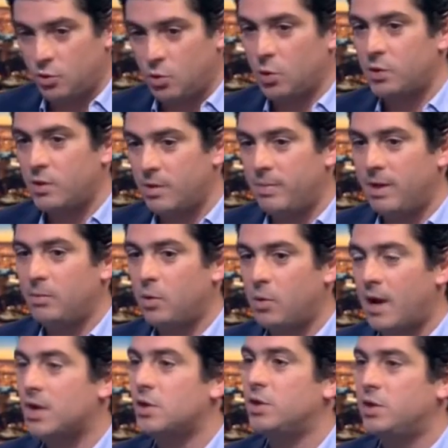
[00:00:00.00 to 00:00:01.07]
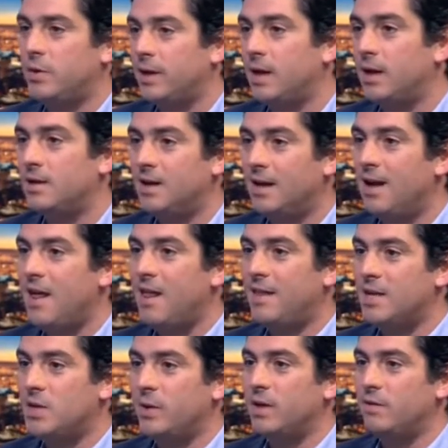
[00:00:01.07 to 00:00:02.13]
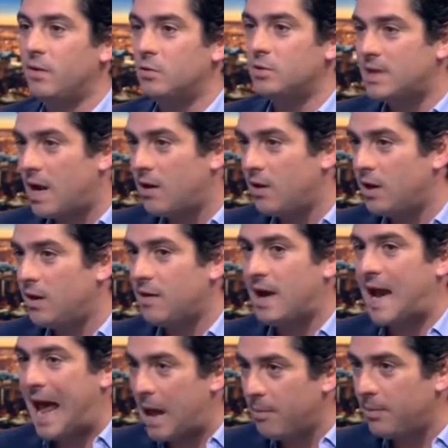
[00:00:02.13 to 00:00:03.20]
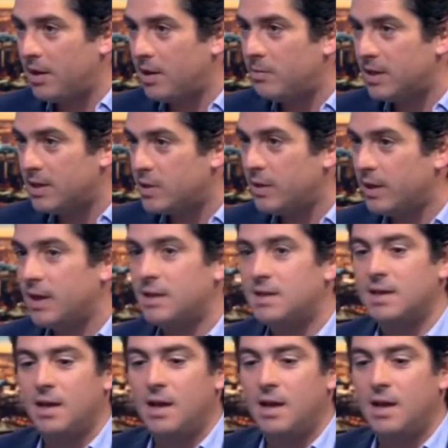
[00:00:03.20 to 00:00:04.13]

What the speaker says: talk to the people who are actually doing it. They're doing it voluntarily. They're happier by doing it.